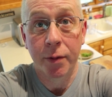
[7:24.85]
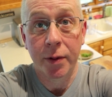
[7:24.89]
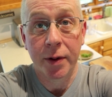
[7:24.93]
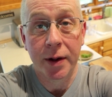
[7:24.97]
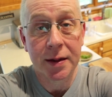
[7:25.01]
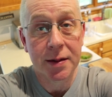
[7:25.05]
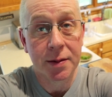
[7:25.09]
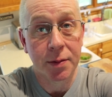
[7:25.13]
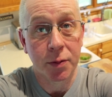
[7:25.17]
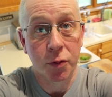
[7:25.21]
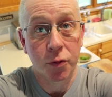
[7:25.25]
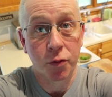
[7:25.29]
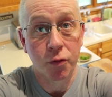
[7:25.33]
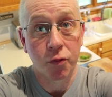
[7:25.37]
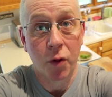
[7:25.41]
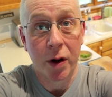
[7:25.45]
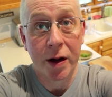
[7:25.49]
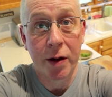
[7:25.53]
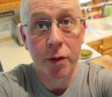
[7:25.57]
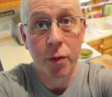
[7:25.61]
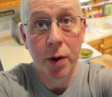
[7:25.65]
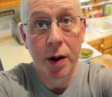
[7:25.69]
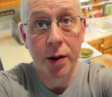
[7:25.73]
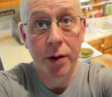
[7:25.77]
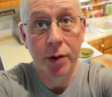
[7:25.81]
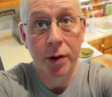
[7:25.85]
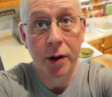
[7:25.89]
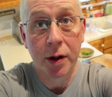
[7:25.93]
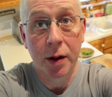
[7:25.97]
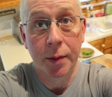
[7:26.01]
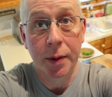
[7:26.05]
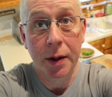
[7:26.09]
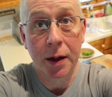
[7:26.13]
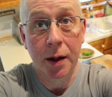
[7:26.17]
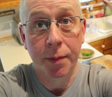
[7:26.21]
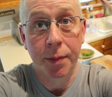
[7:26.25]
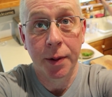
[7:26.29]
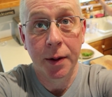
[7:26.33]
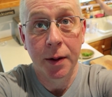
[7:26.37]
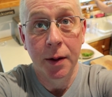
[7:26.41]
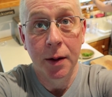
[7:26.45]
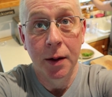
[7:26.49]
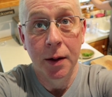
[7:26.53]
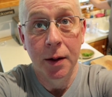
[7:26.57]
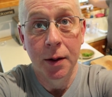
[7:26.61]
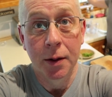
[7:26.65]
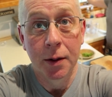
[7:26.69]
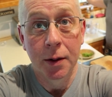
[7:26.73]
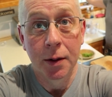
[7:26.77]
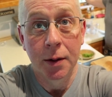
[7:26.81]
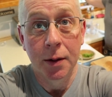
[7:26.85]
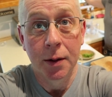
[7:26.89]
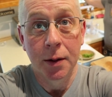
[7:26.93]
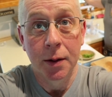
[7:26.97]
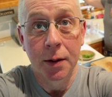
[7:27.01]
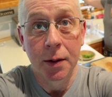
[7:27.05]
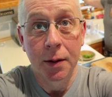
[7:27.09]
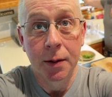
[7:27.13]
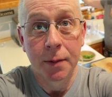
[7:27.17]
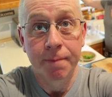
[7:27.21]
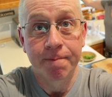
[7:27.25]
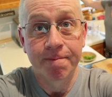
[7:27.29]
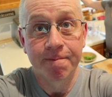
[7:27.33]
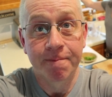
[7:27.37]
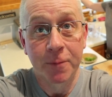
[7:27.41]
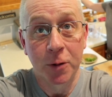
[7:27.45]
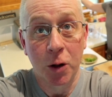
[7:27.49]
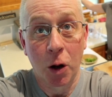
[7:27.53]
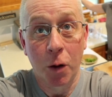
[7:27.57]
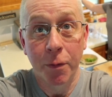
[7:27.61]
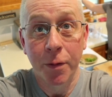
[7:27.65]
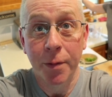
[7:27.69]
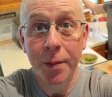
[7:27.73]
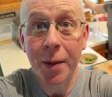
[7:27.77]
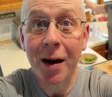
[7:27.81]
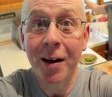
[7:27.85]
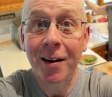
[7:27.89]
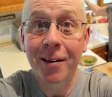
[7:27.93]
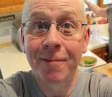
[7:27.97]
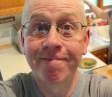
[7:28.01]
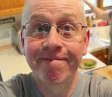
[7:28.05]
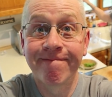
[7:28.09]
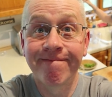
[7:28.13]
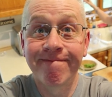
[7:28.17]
We get some great weather coming up. We'll go from there.